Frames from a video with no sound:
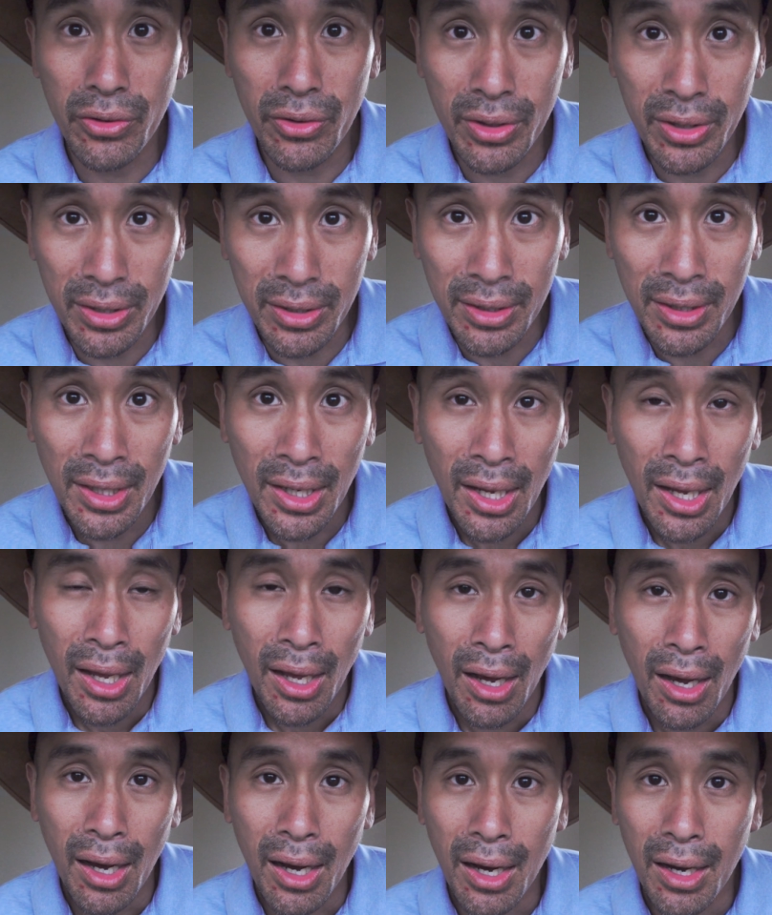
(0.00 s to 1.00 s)
You can,
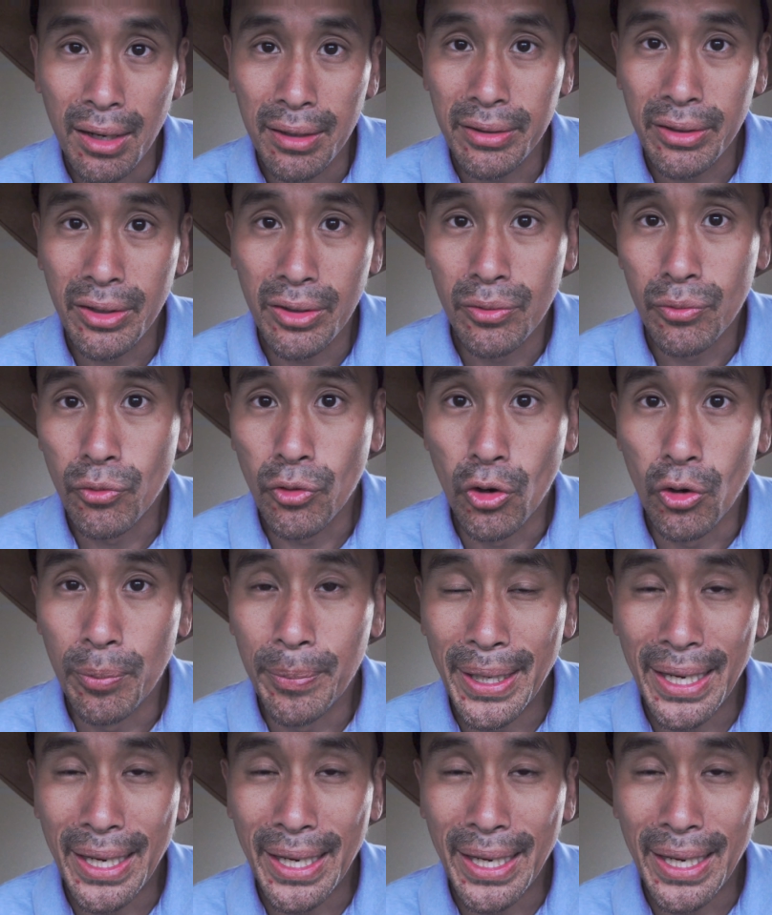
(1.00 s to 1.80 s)
uh, you know, roll